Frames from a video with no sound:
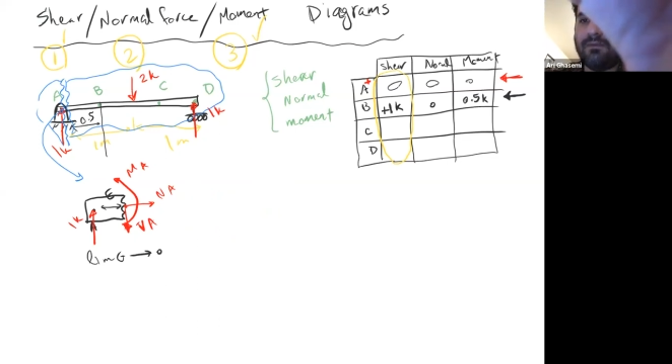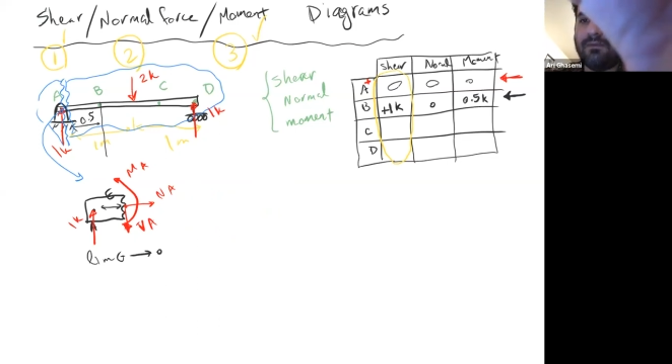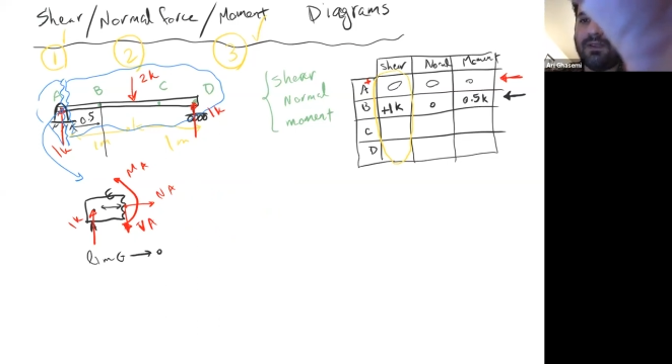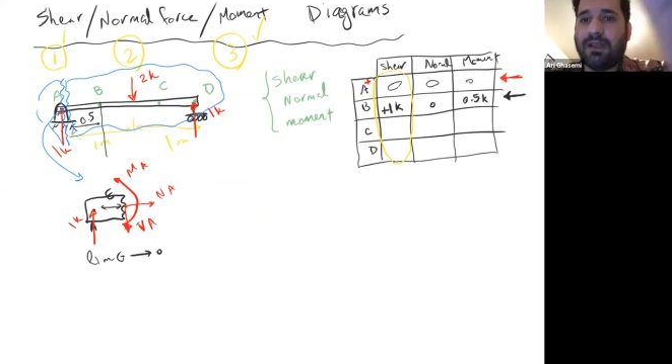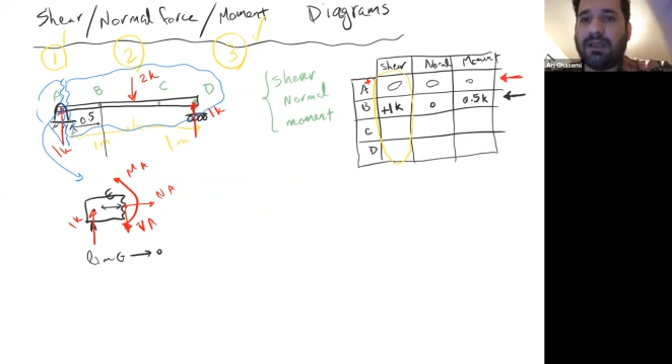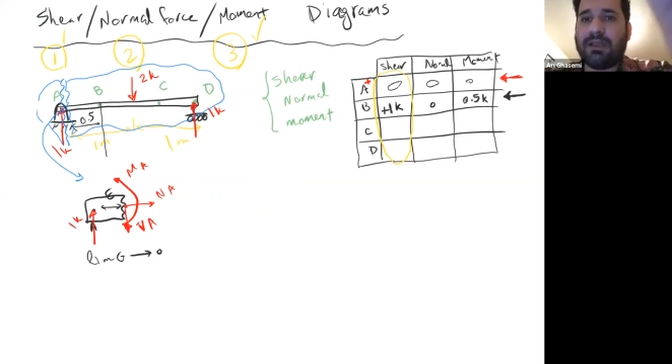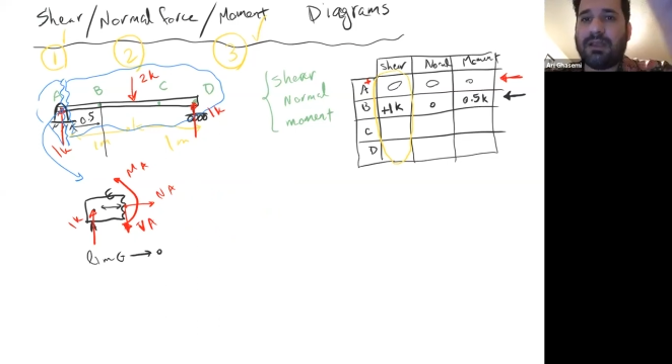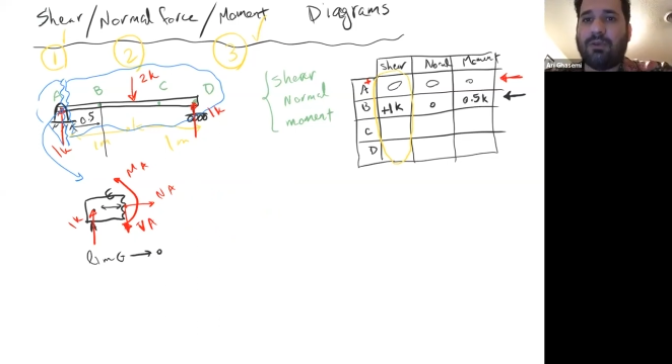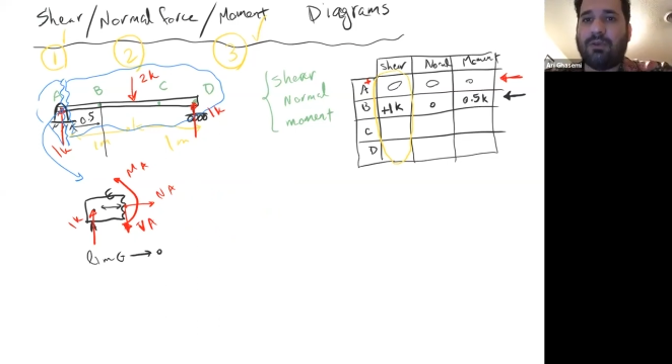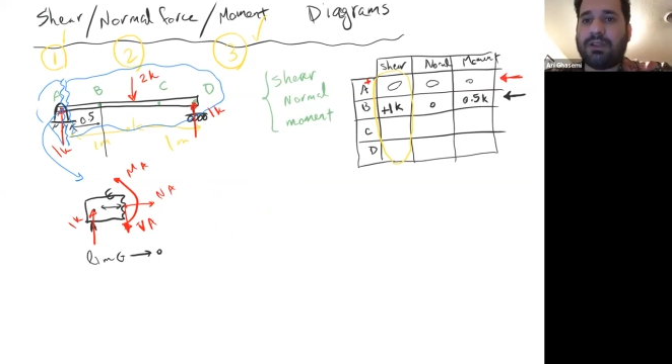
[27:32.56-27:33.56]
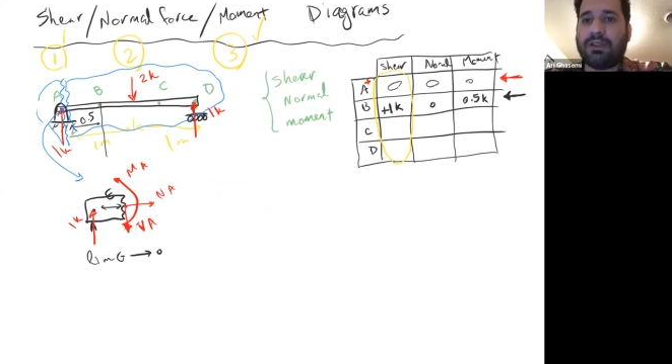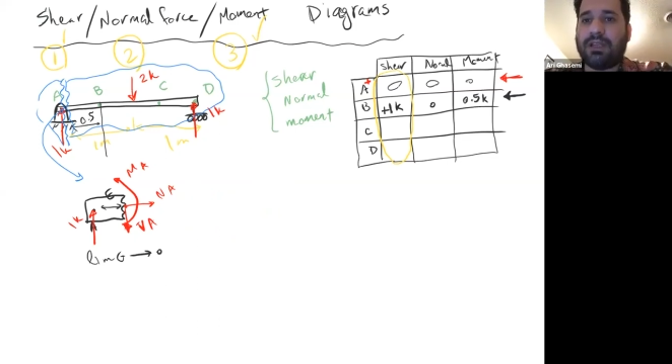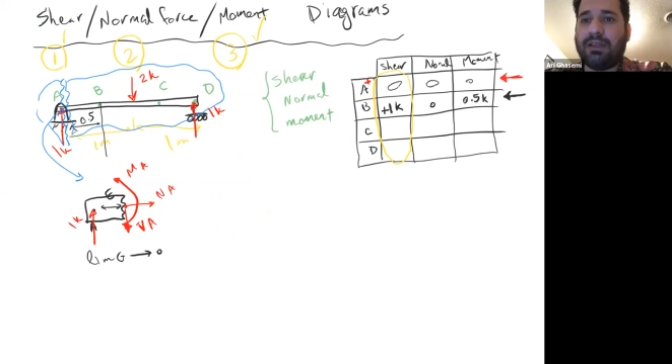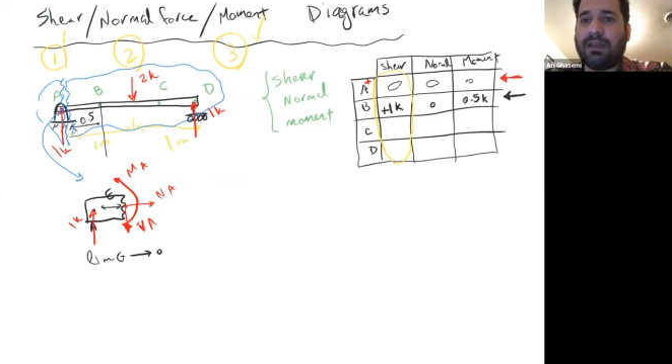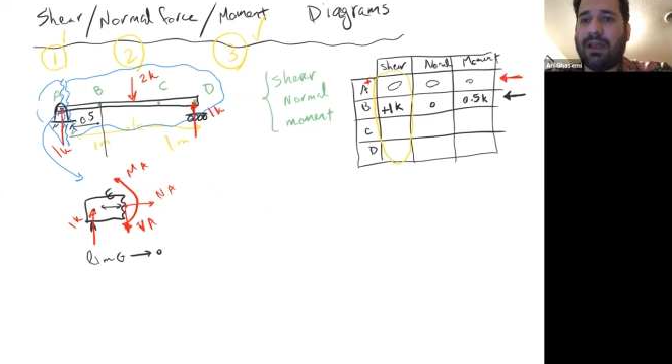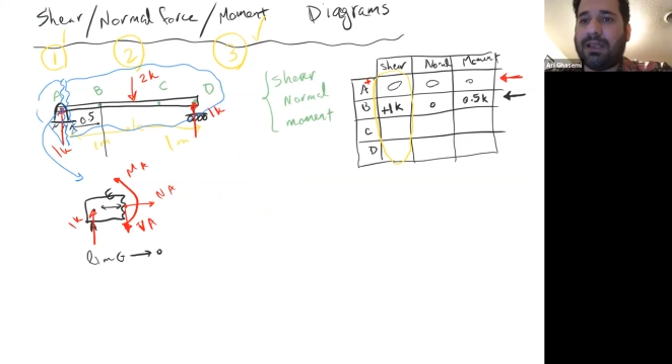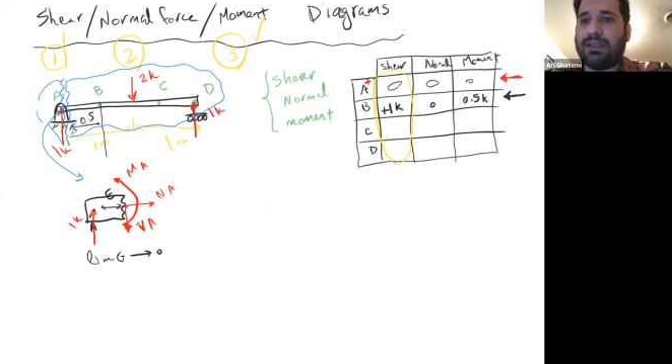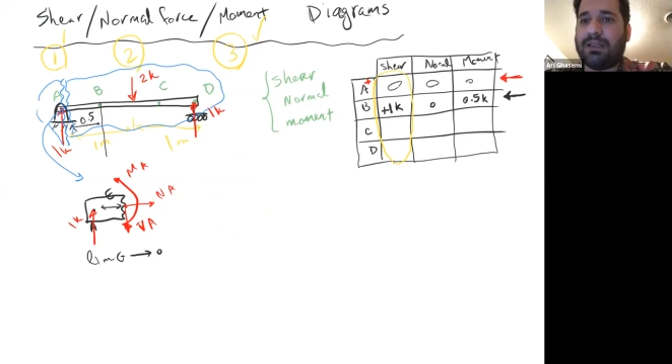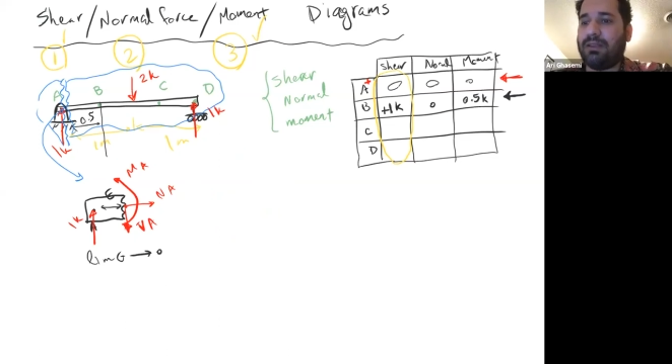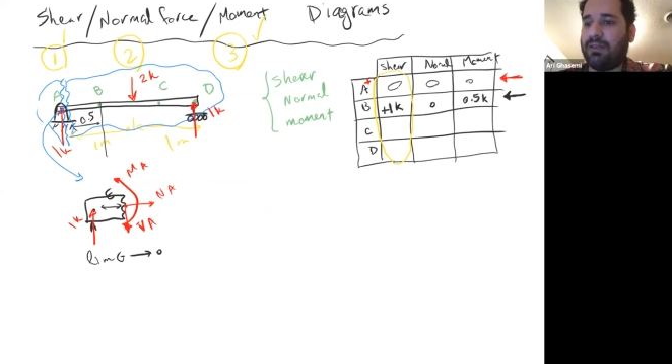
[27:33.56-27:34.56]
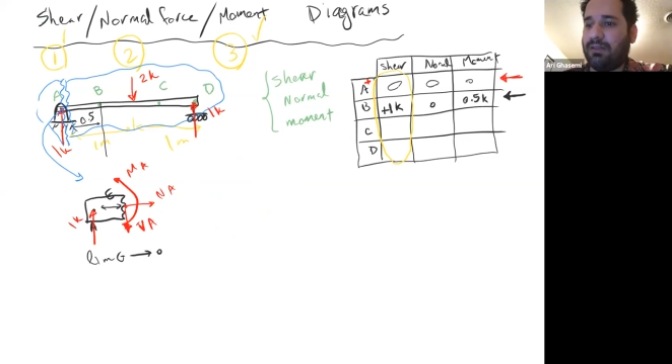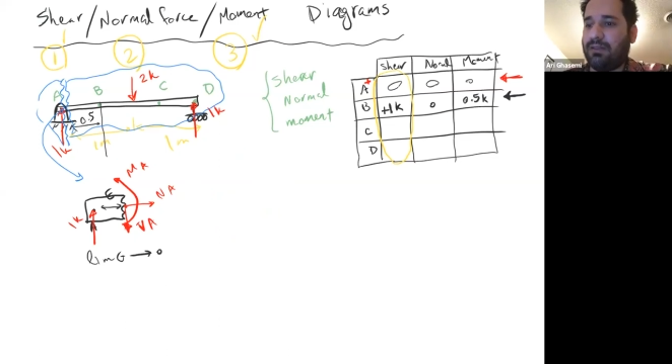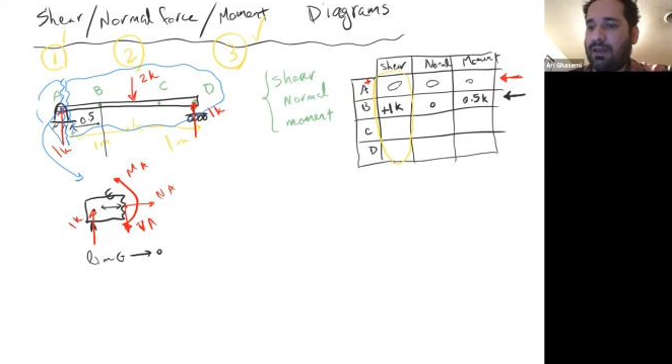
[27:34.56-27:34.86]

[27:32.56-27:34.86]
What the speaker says: VA, and 1K, and that distance is